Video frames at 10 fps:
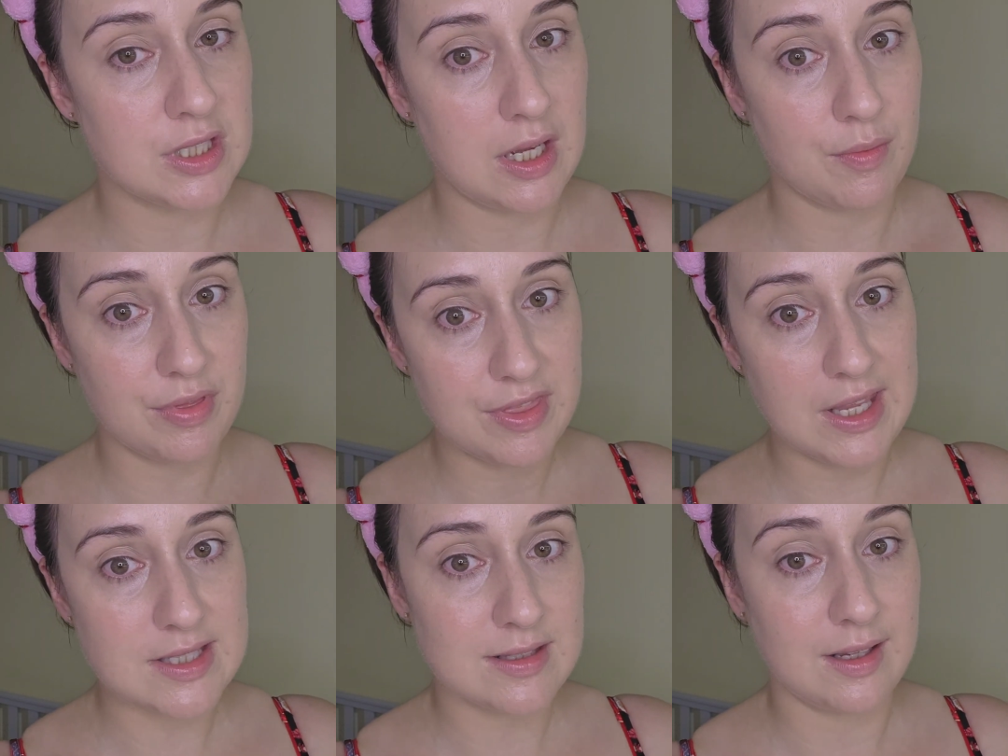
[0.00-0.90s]
Now
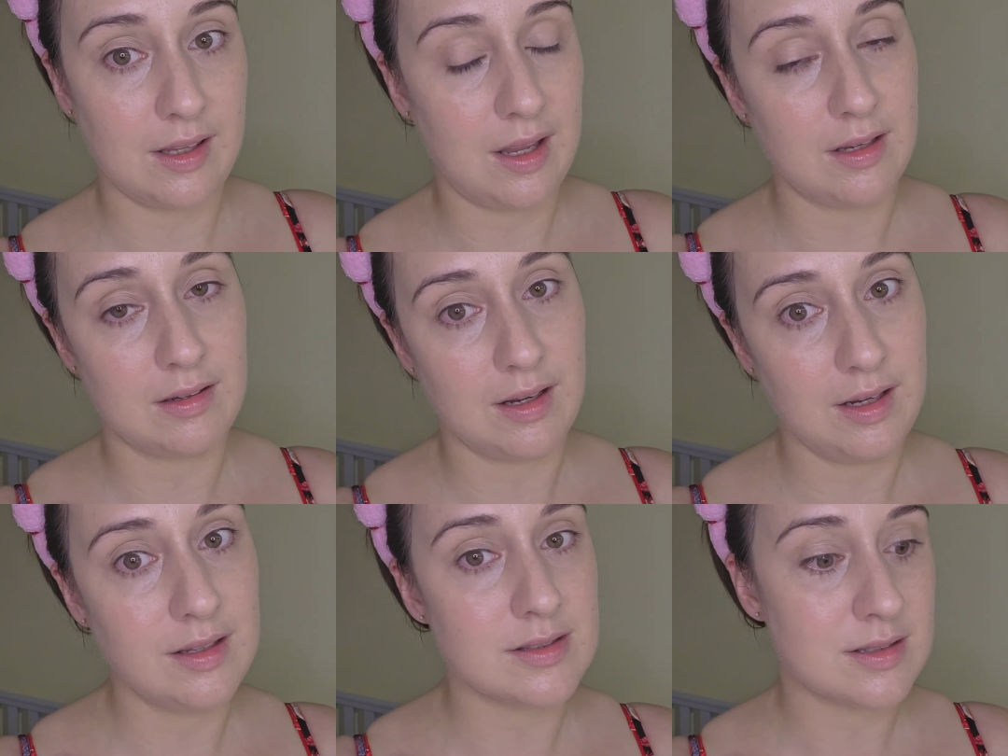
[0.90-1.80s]
this again
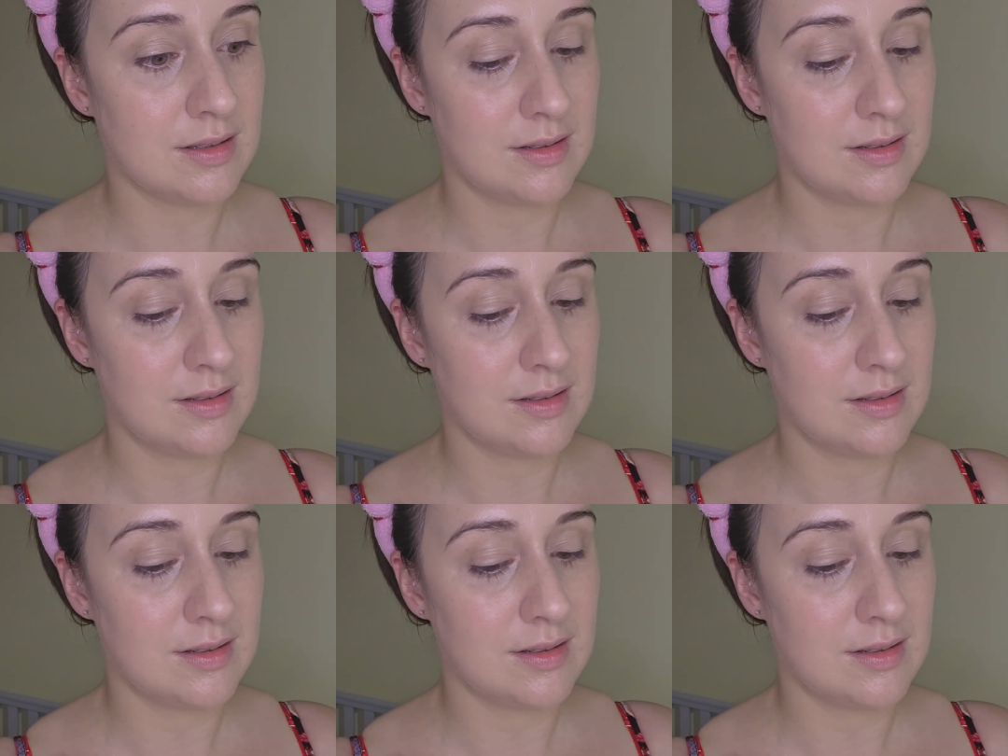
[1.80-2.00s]
is